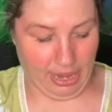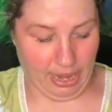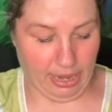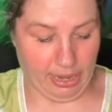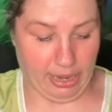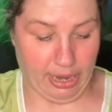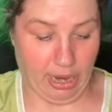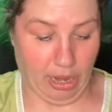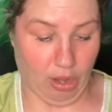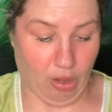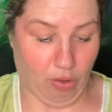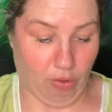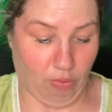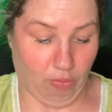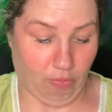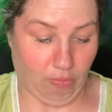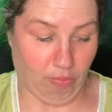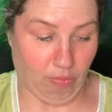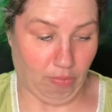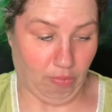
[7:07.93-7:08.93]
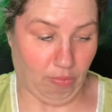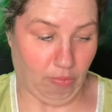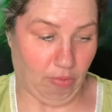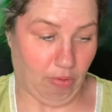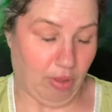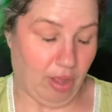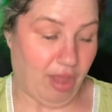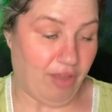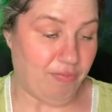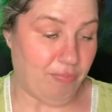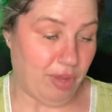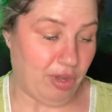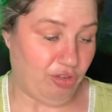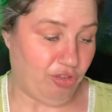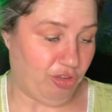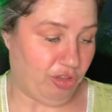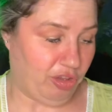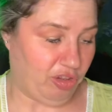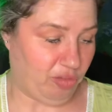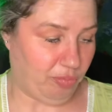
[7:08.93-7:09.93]
Now, I've
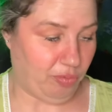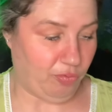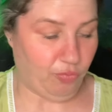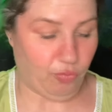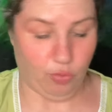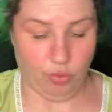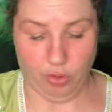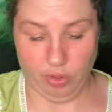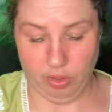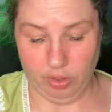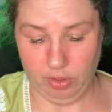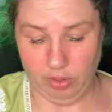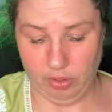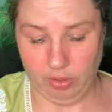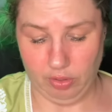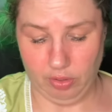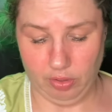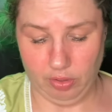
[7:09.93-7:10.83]
mentioned this before.